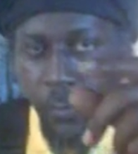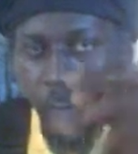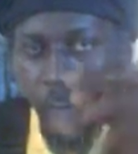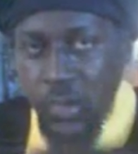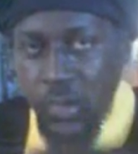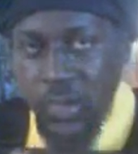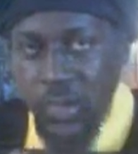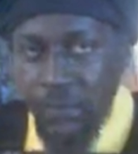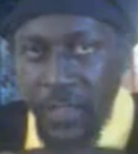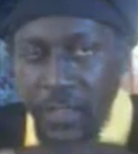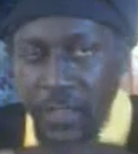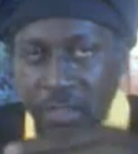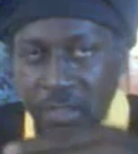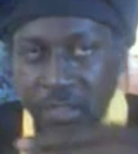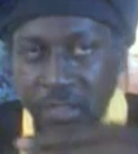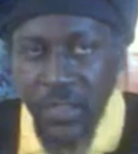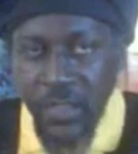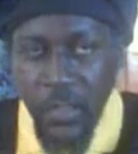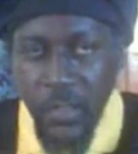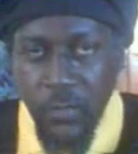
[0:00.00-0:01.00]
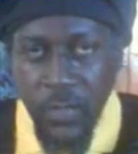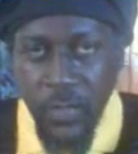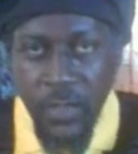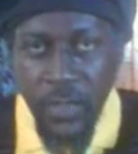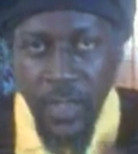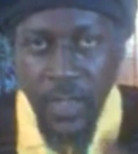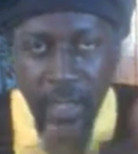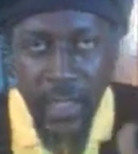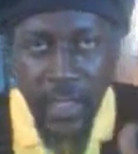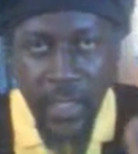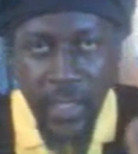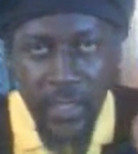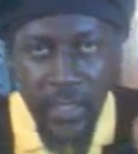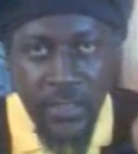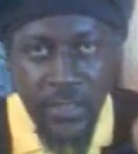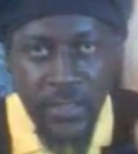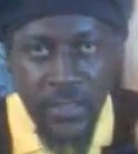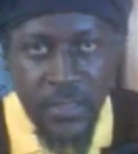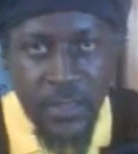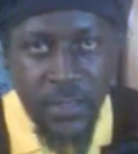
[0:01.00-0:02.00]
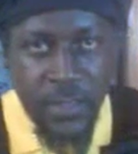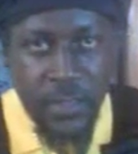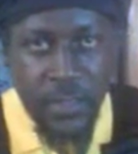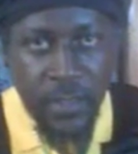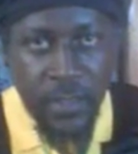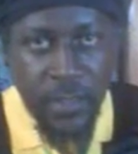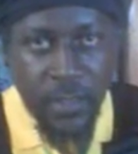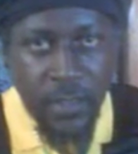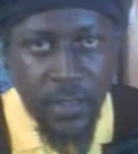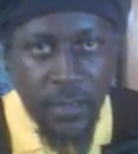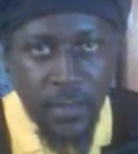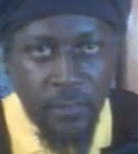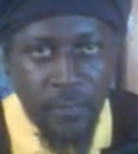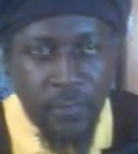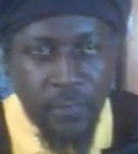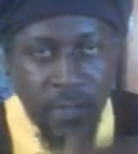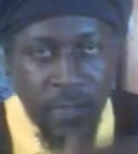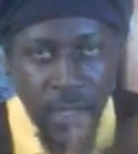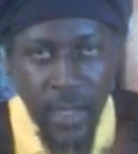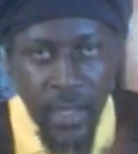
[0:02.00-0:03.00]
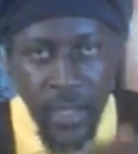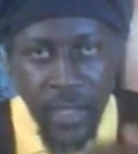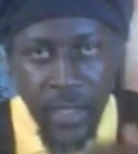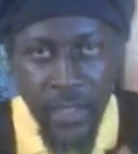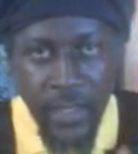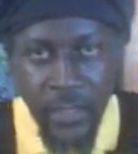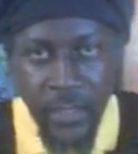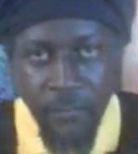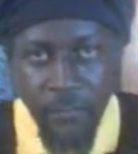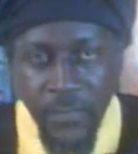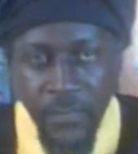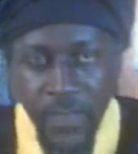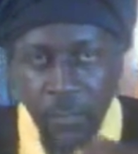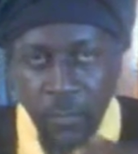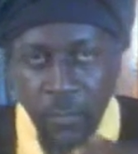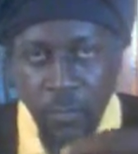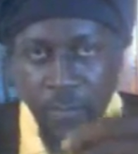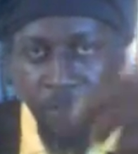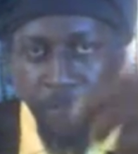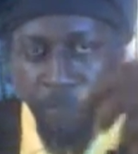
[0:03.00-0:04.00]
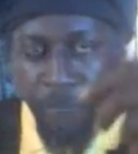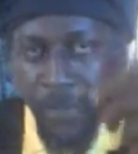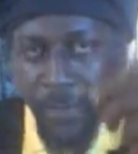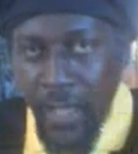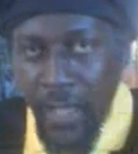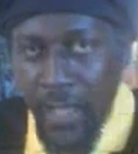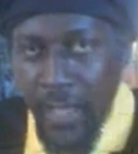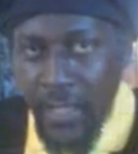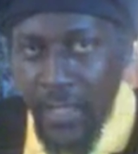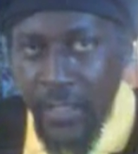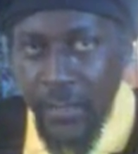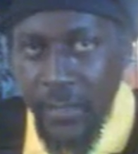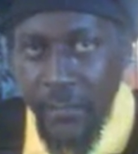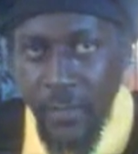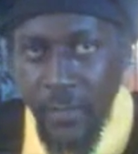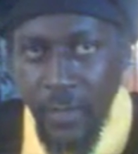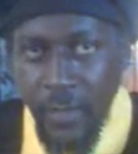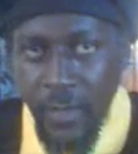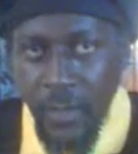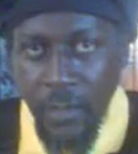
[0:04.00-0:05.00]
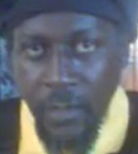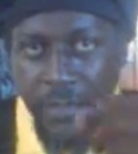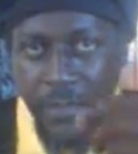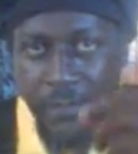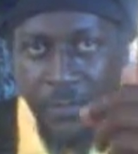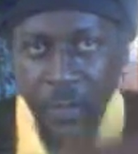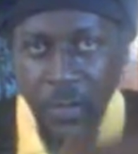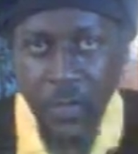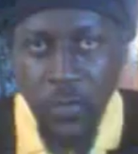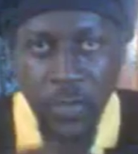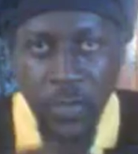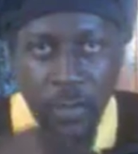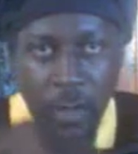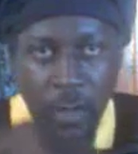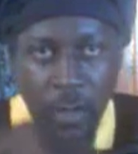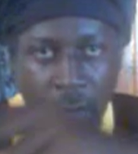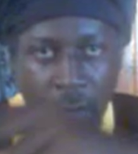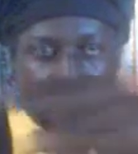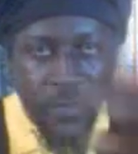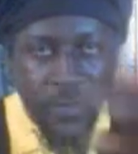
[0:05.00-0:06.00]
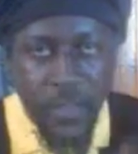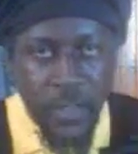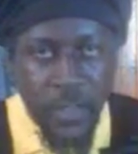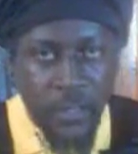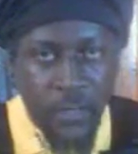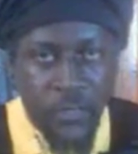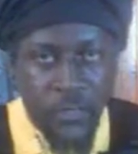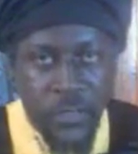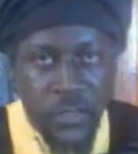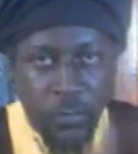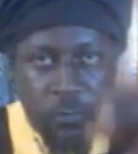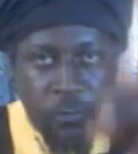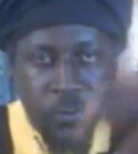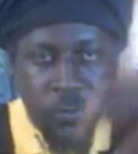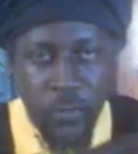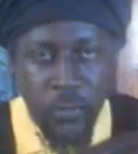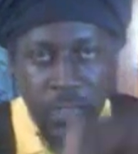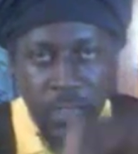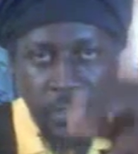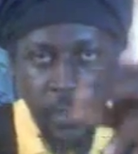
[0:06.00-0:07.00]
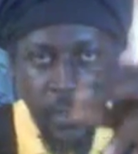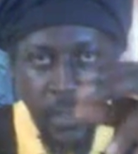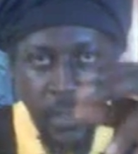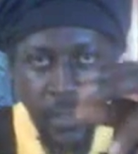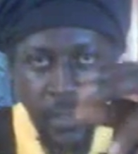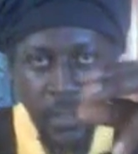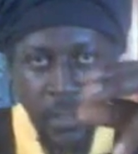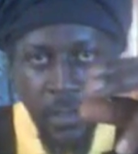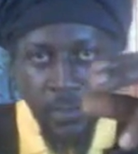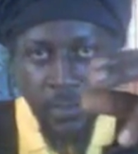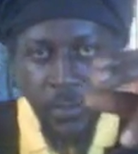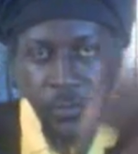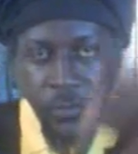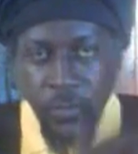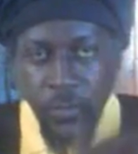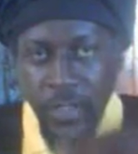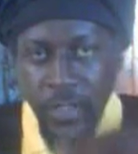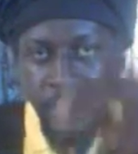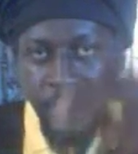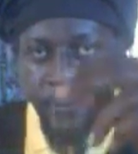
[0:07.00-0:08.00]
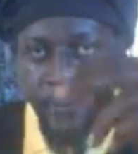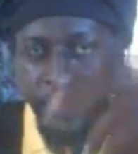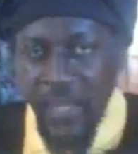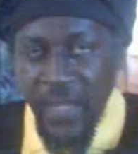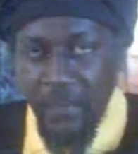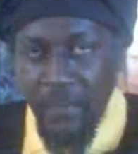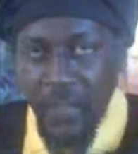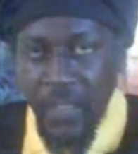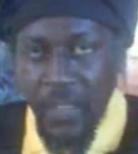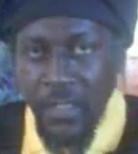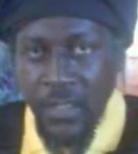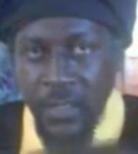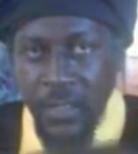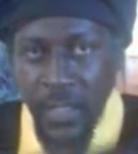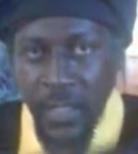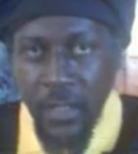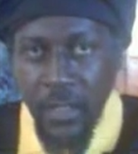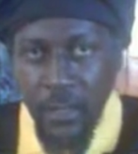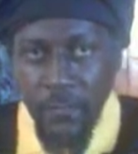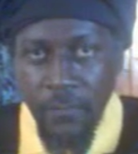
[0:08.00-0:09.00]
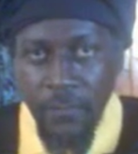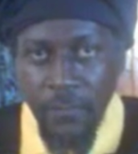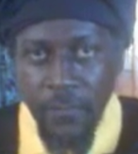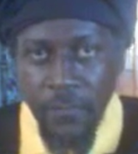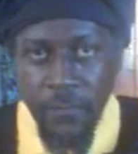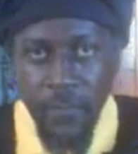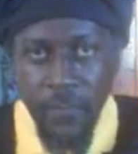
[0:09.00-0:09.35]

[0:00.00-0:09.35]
worship in secret as God, they were black. Now note, in all the countries, the ruling families now,